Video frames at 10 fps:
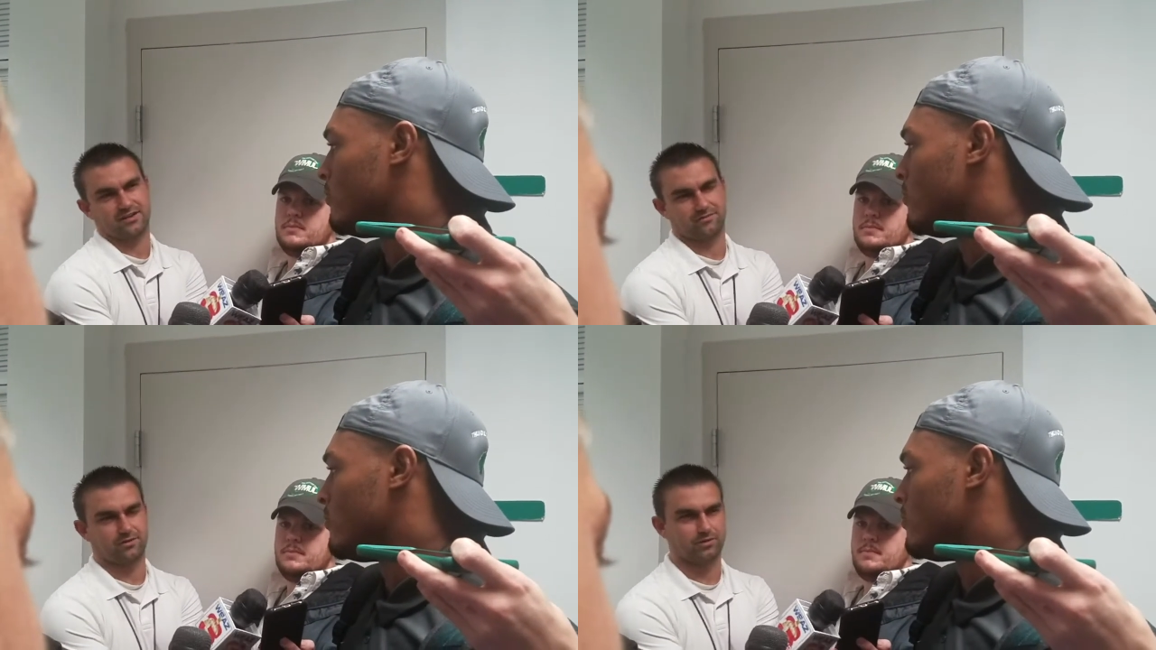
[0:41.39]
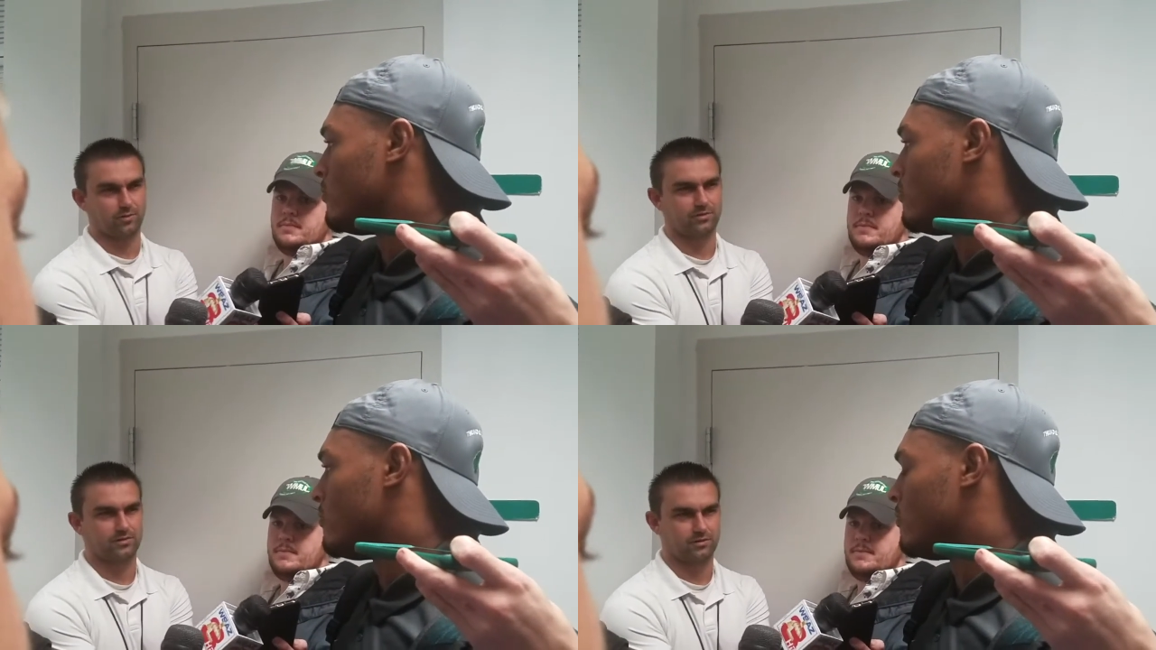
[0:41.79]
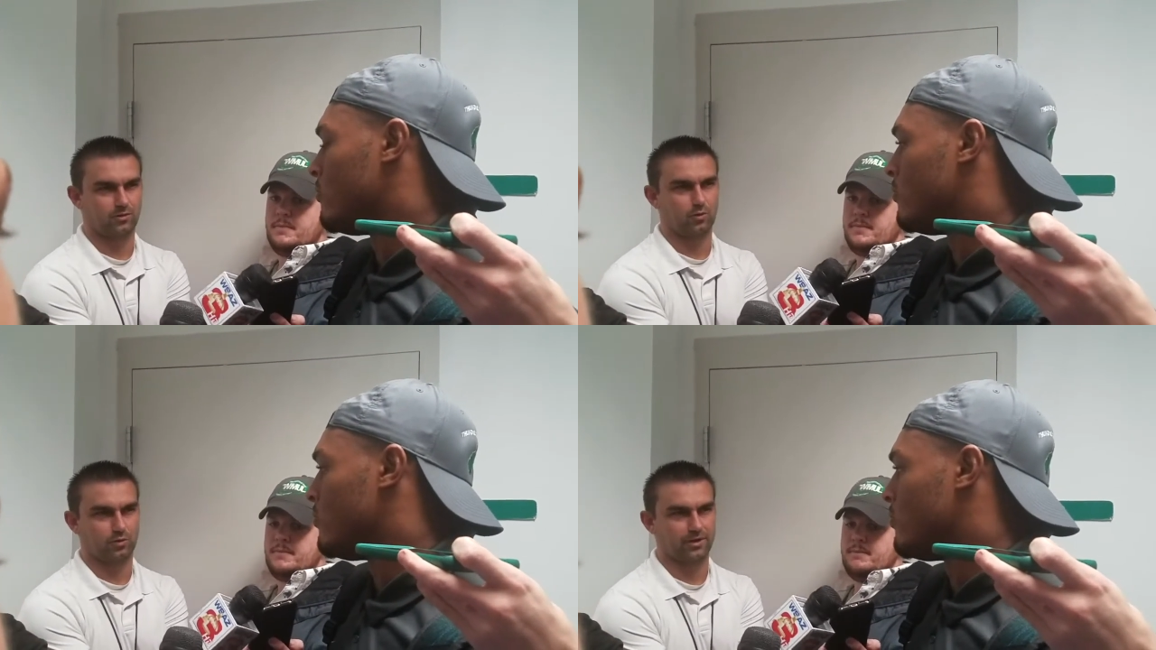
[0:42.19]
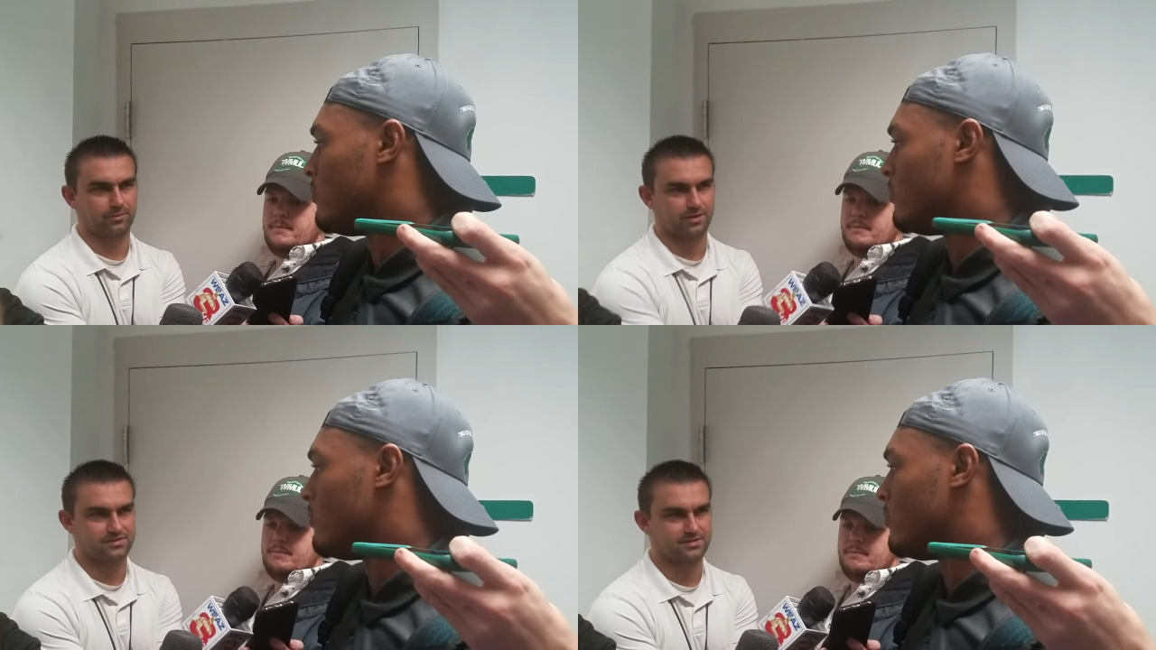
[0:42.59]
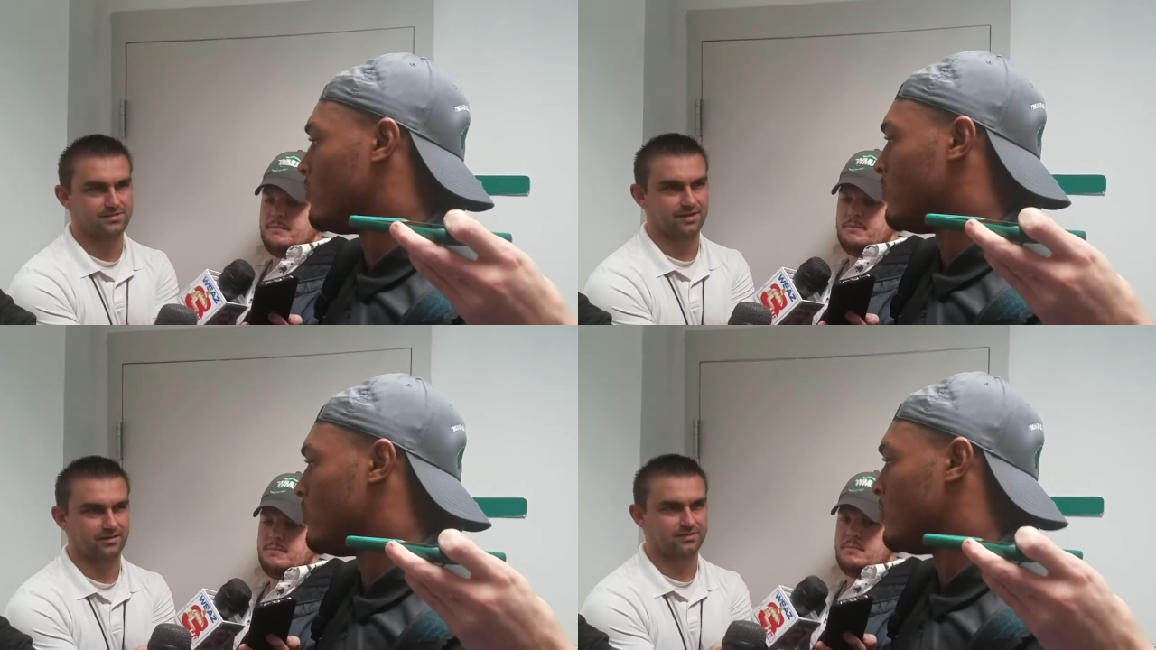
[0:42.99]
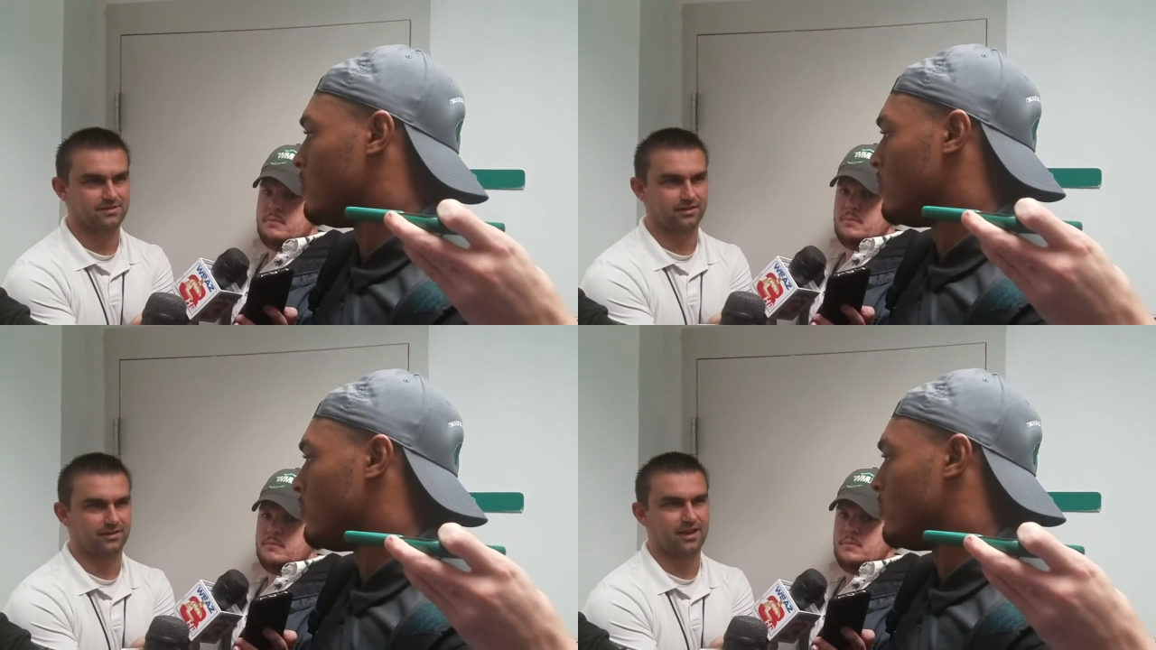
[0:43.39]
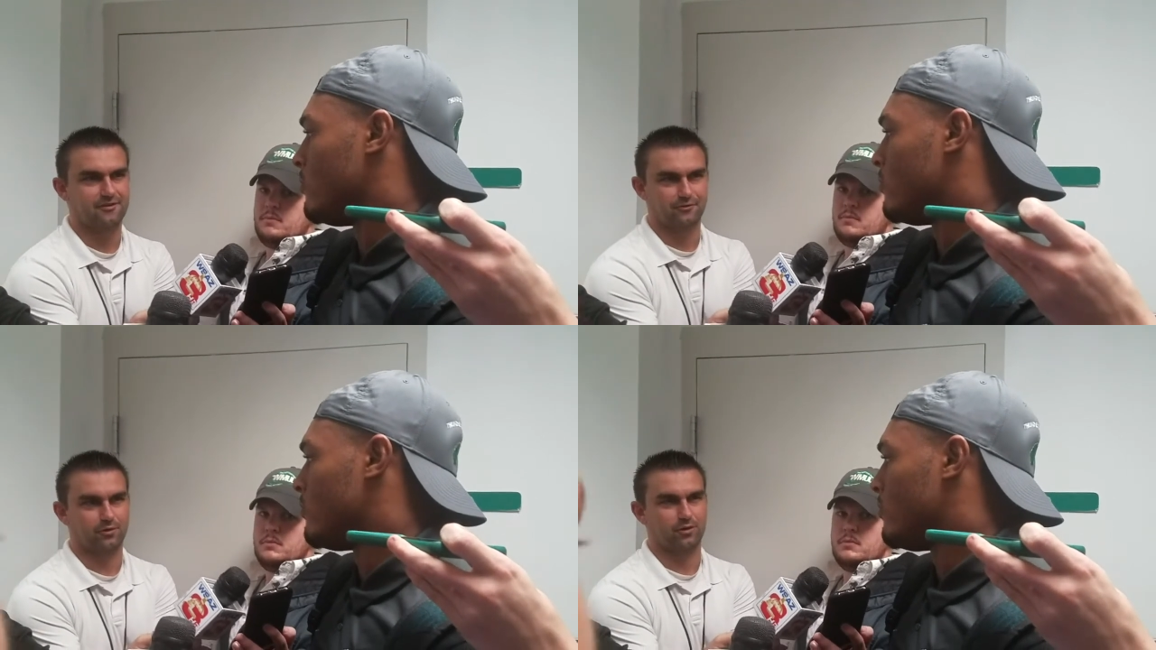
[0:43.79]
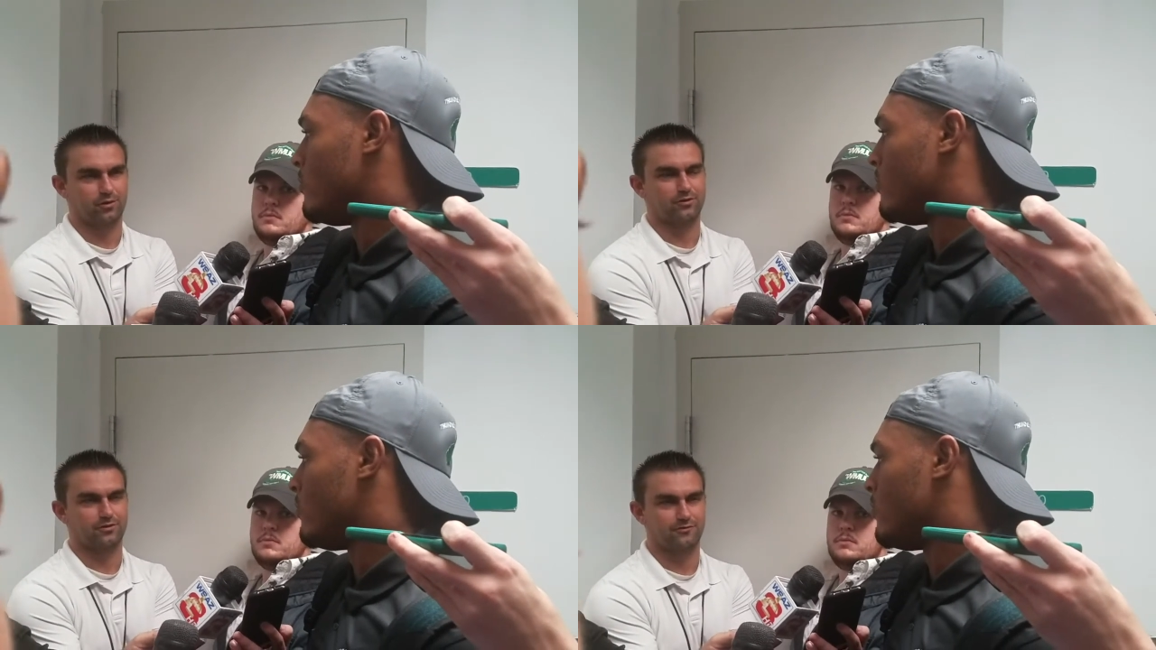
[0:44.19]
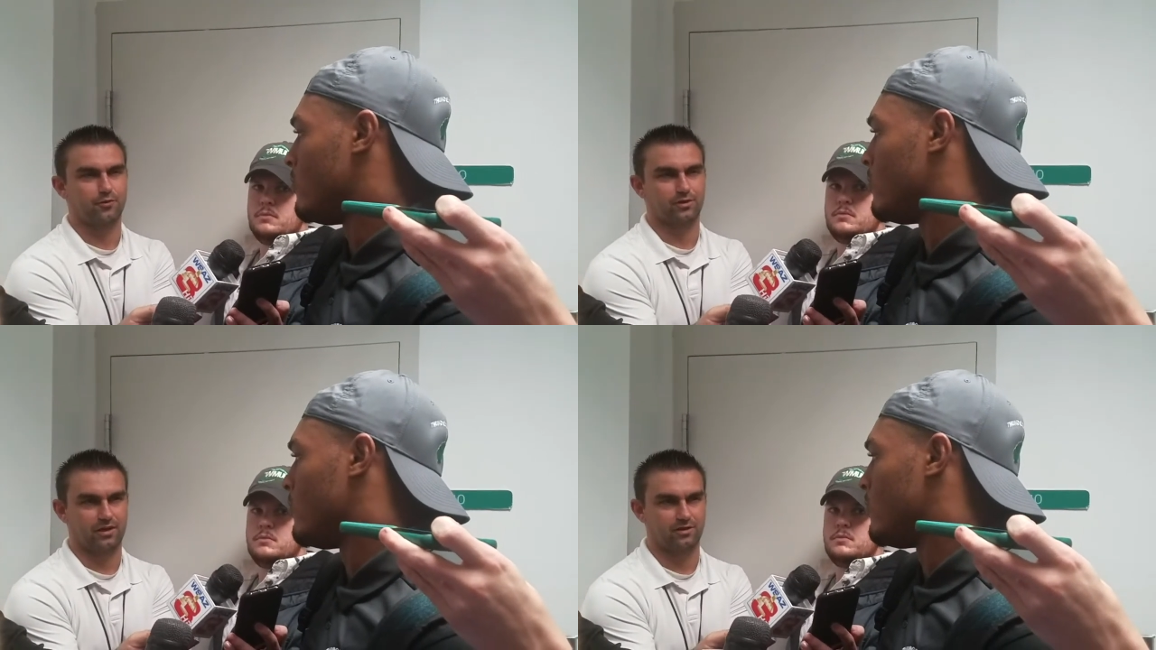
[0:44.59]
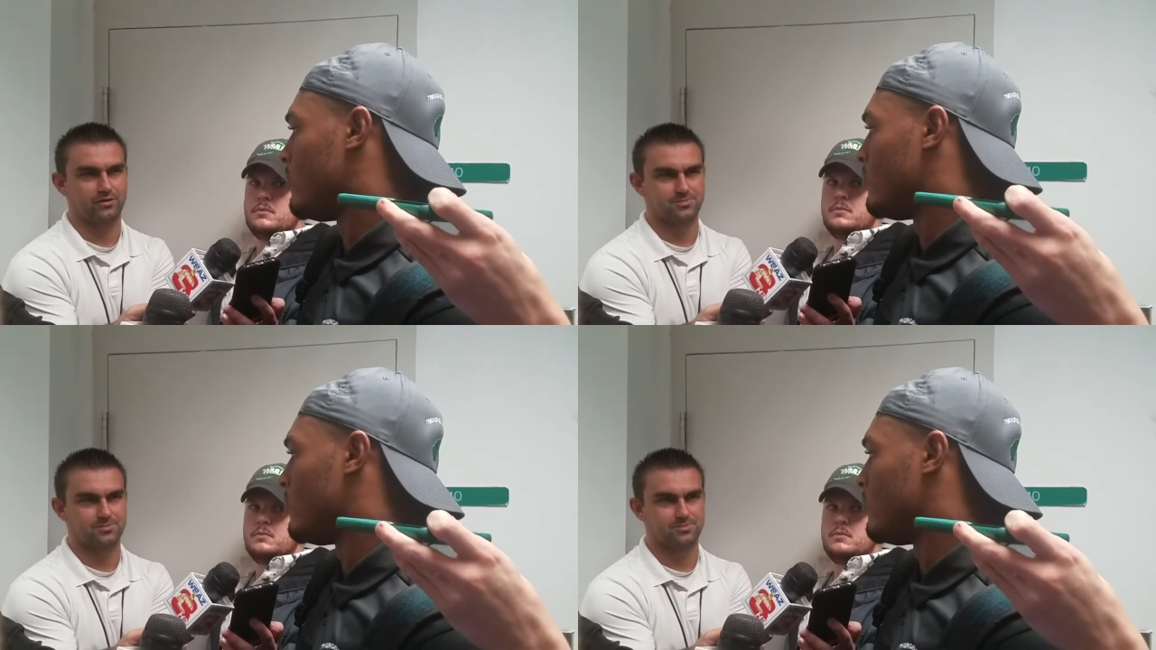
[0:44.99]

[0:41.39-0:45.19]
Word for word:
Speaker 1: even though they went to the quarterback-based attack in the second half, or, or the 48 yards